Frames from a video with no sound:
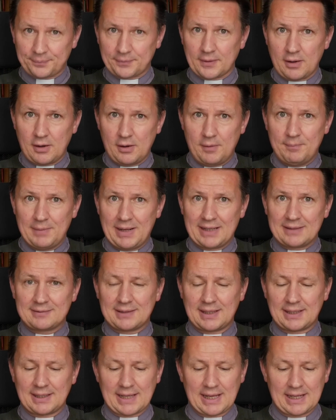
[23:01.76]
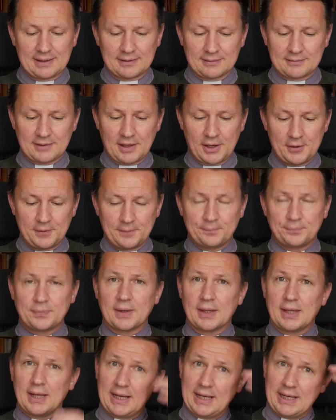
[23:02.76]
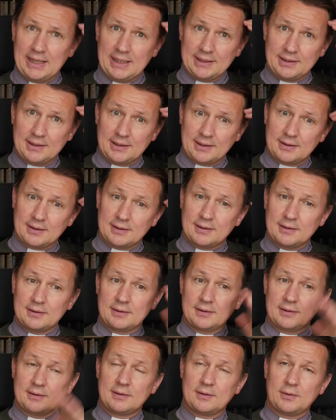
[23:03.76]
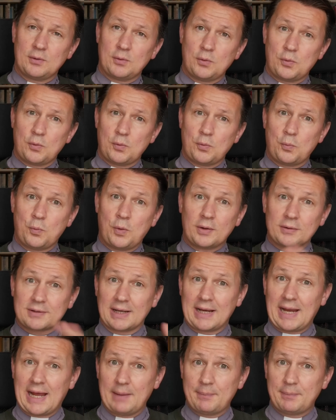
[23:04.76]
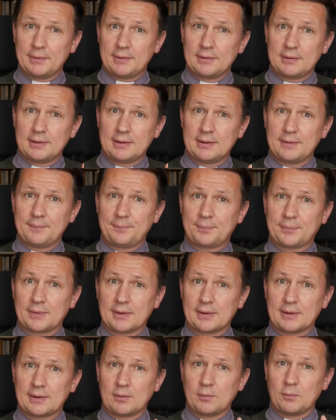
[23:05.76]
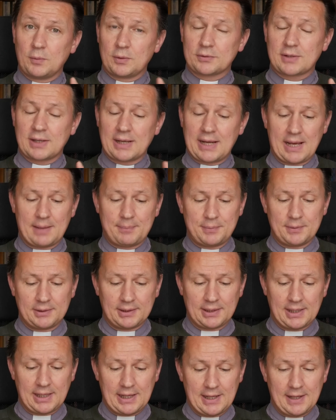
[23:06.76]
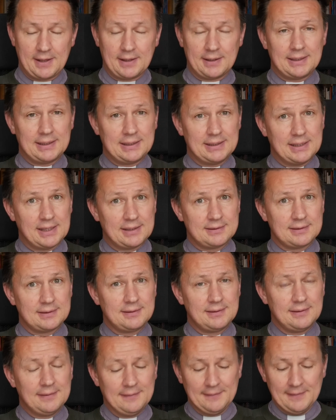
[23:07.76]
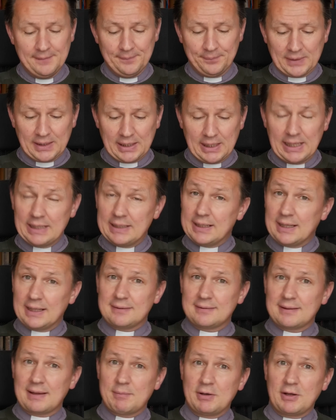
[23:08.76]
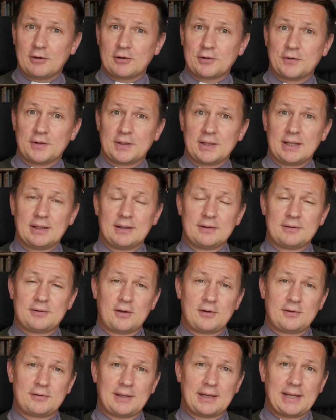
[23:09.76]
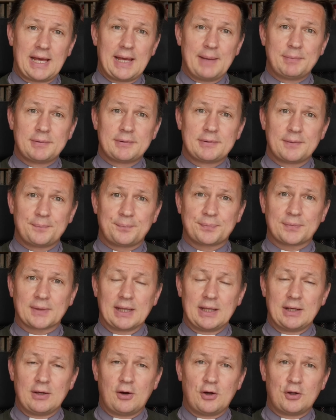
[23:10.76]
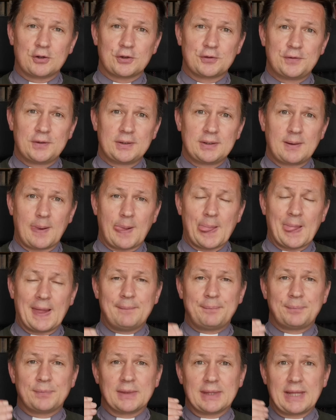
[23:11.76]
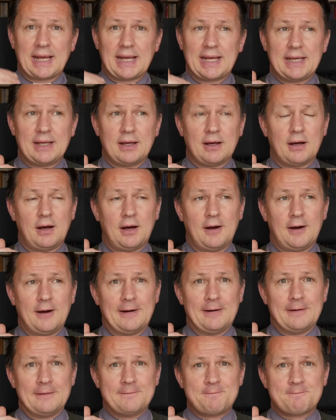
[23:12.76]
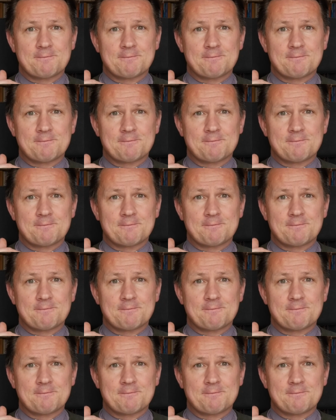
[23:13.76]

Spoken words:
en masse they can. So, and what's going to happen in London, and same in Oxford. So St Ebbs in Oxford, they are